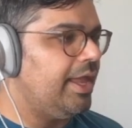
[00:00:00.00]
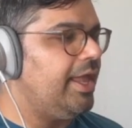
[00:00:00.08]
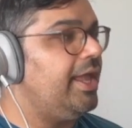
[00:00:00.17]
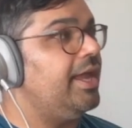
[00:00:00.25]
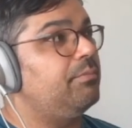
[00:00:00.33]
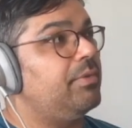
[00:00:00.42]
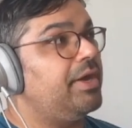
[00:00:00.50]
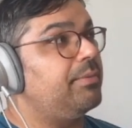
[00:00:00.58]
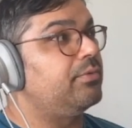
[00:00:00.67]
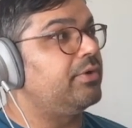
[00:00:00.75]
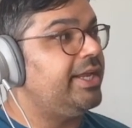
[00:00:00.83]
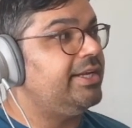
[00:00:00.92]
And my
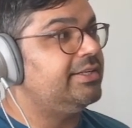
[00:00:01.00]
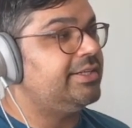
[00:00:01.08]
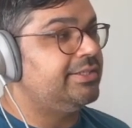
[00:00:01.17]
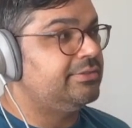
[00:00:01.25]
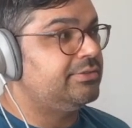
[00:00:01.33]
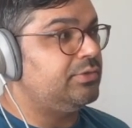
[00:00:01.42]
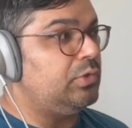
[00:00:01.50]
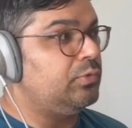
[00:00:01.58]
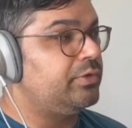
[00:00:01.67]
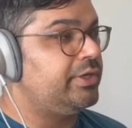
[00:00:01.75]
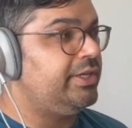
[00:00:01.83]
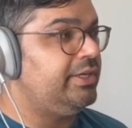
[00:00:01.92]
brain tends to
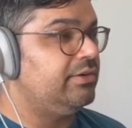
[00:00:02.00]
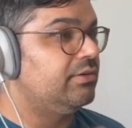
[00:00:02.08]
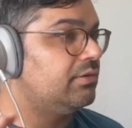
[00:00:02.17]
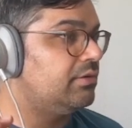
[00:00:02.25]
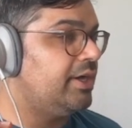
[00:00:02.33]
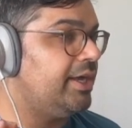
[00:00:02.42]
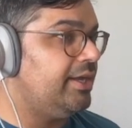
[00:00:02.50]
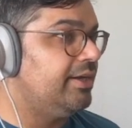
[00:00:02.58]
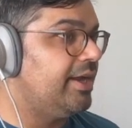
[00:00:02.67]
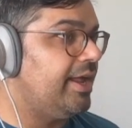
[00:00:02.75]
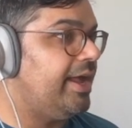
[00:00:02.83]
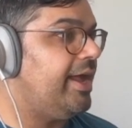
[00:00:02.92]
overheat right
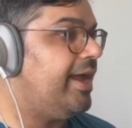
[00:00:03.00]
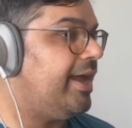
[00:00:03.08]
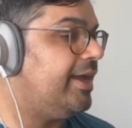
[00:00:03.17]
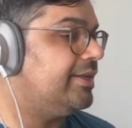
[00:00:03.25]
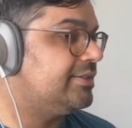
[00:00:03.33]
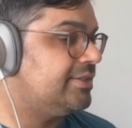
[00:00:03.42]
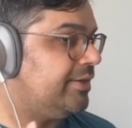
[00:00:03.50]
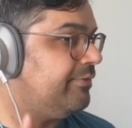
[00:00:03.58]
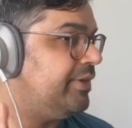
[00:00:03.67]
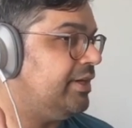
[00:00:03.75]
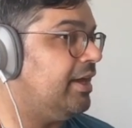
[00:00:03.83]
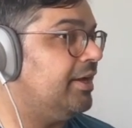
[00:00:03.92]
at
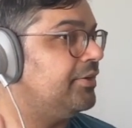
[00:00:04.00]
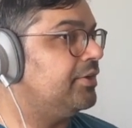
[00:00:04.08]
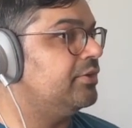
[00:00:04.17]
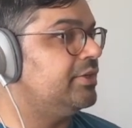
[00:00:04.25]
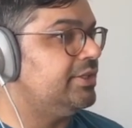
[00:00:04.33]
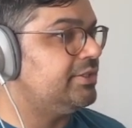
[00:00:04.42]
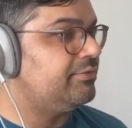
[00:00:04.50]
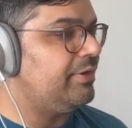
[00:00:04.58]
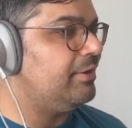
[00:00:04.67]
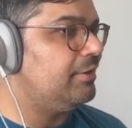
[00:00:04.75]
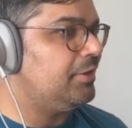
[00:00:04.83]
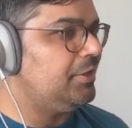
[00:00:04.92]
79 degrees
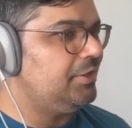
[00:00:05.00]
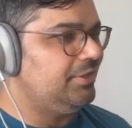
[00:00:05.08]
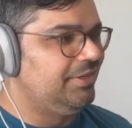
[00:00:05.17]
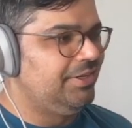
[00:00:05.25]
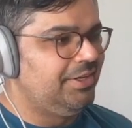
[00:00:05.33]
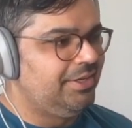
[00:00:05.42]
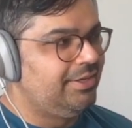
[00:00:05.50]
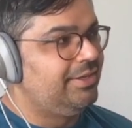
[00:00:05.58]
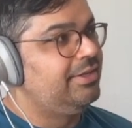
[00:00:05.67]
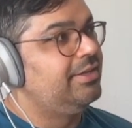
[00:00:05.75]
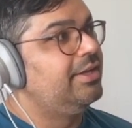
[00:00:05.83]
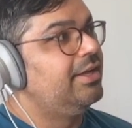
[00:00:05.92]
Fahrenheit.
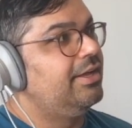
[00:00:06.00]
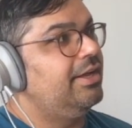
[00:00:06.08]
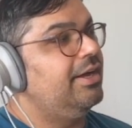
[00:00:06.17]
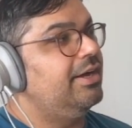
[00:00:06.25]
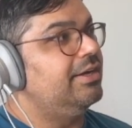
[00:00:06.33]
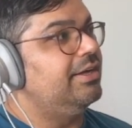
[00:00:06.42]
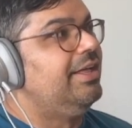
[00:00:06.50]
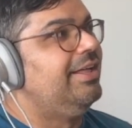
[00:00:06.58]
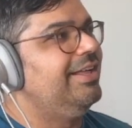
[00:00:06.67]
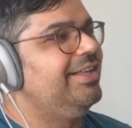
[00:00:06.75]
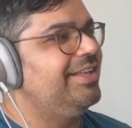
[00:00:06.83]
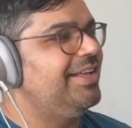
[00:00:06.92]
I'm
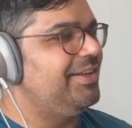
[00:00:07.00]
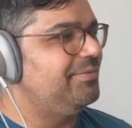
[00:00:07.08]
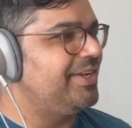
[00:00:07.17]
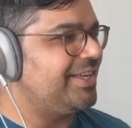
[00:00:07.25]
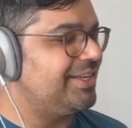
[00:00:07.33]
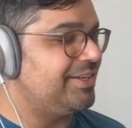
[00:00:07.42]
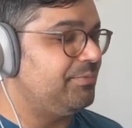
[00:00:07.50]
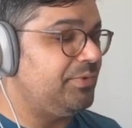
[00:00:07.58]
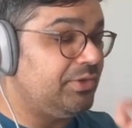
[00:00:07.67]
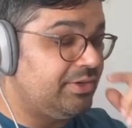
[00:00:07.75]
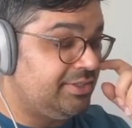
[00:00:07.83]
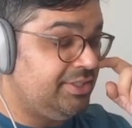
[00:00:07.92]
like a
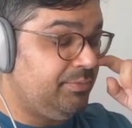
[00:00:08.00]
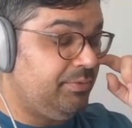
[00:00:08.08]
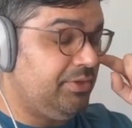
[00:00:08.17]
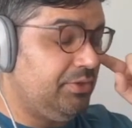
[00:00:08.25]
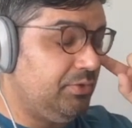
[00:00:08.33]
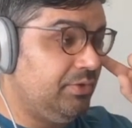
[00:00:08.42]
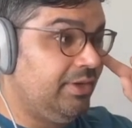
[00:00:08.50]
computer CPU.